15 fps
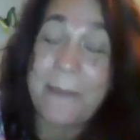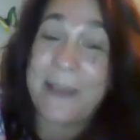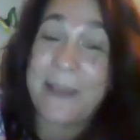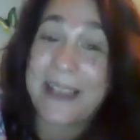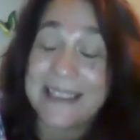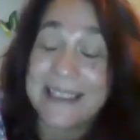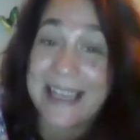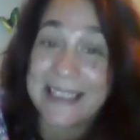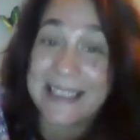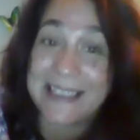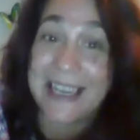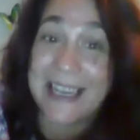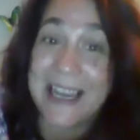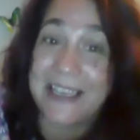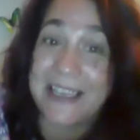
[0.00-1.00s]
because that's the
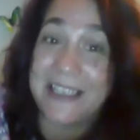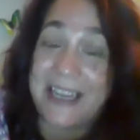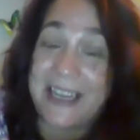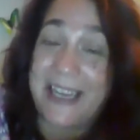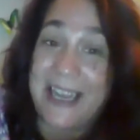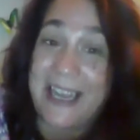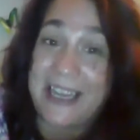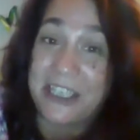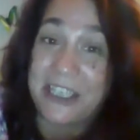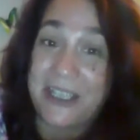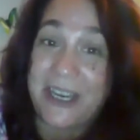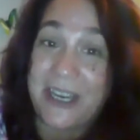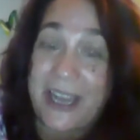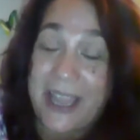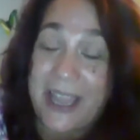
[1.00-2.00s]
kind of dedication
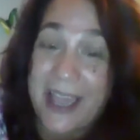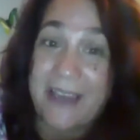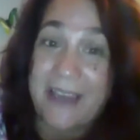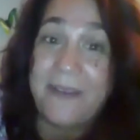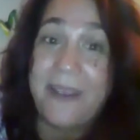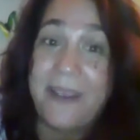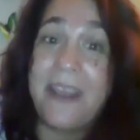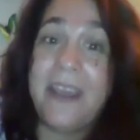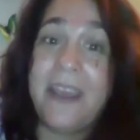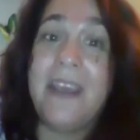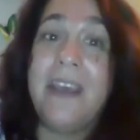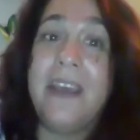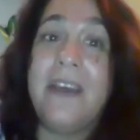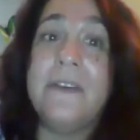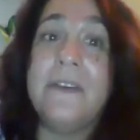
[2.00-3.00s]
that I have.
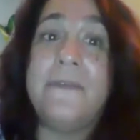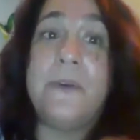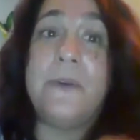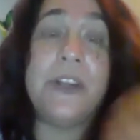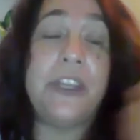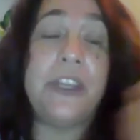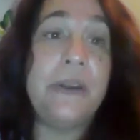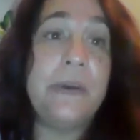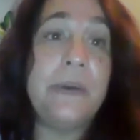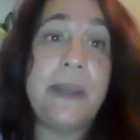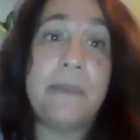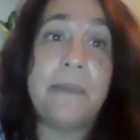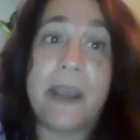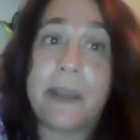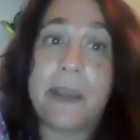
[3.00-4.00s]
For you,
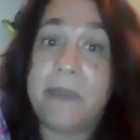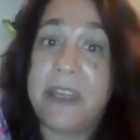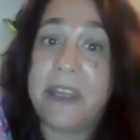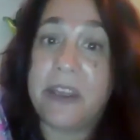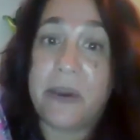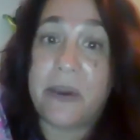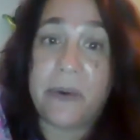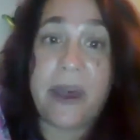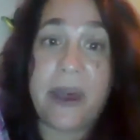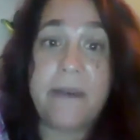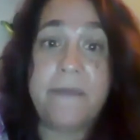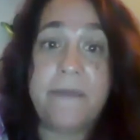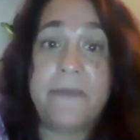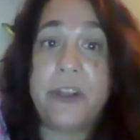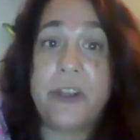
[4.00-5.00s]
it might be yoga.
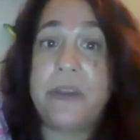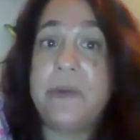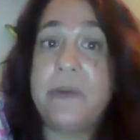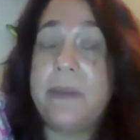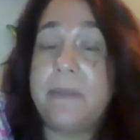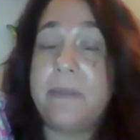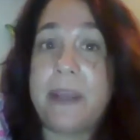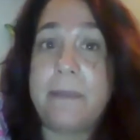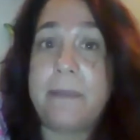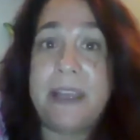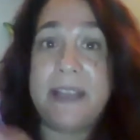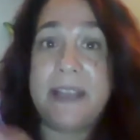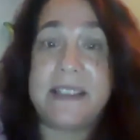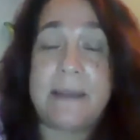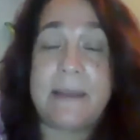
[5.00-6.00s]
For you, it might
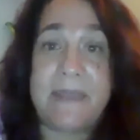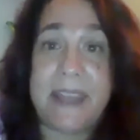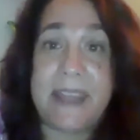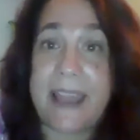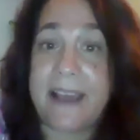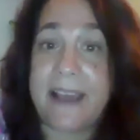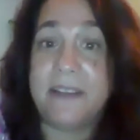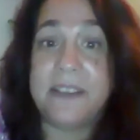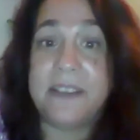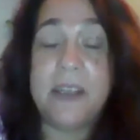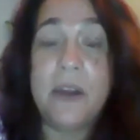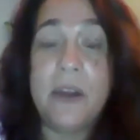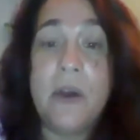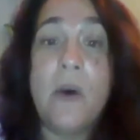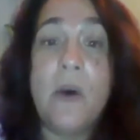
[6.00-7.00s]
be something else.
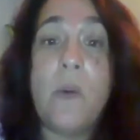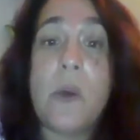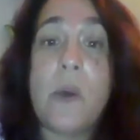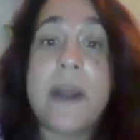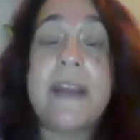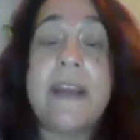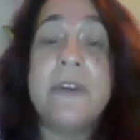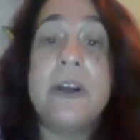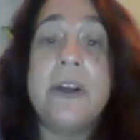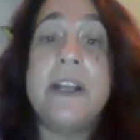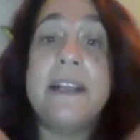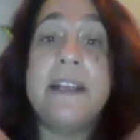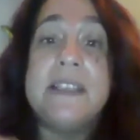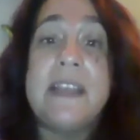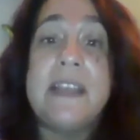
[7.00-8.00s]
Whatever it
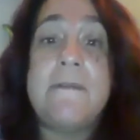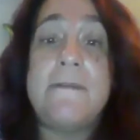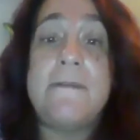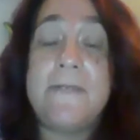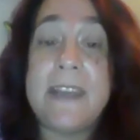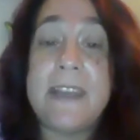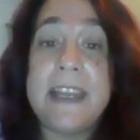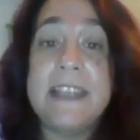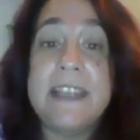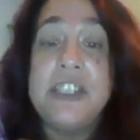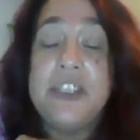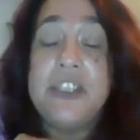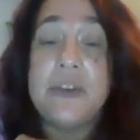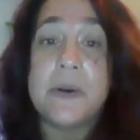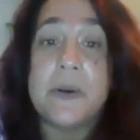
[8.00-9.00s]
is that feeds
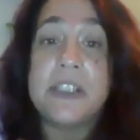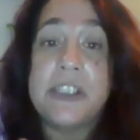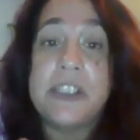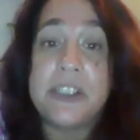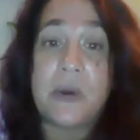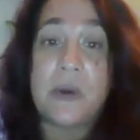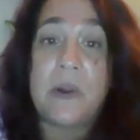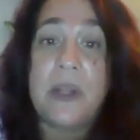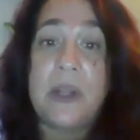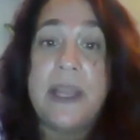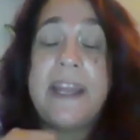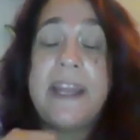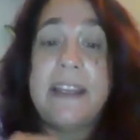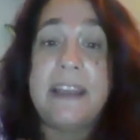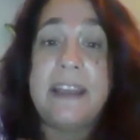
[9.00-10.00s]
your soul
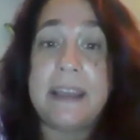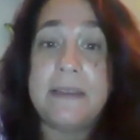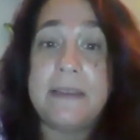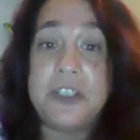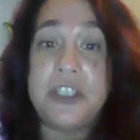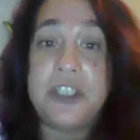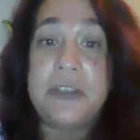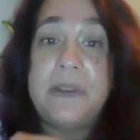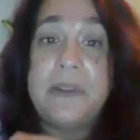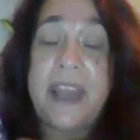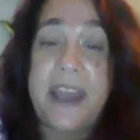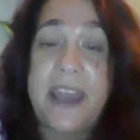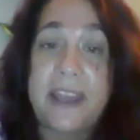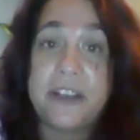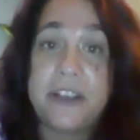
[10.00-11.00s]
and gives you the
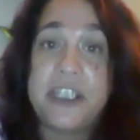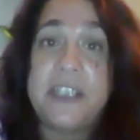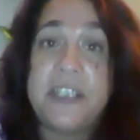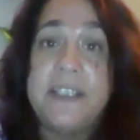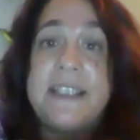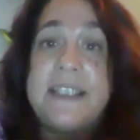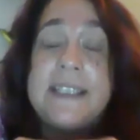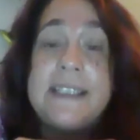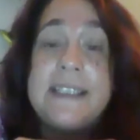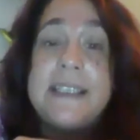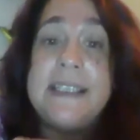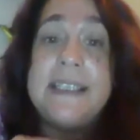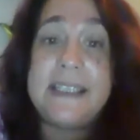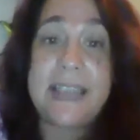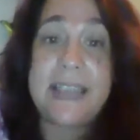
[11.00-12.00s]
energy to
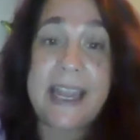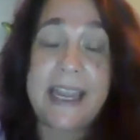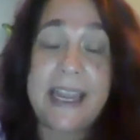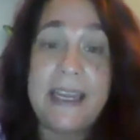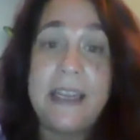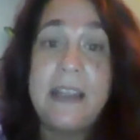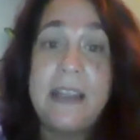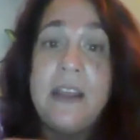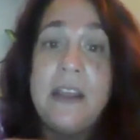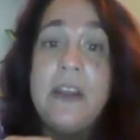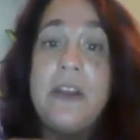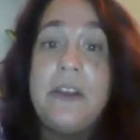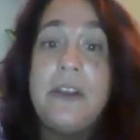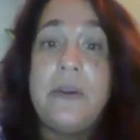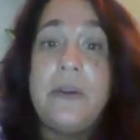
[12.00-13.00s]
sustain
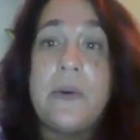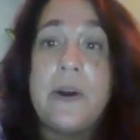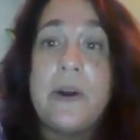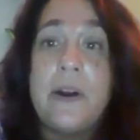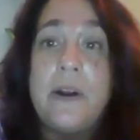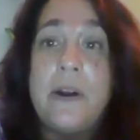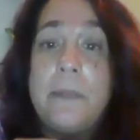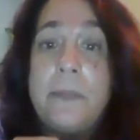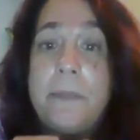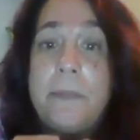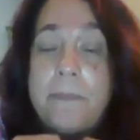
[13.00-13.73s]
your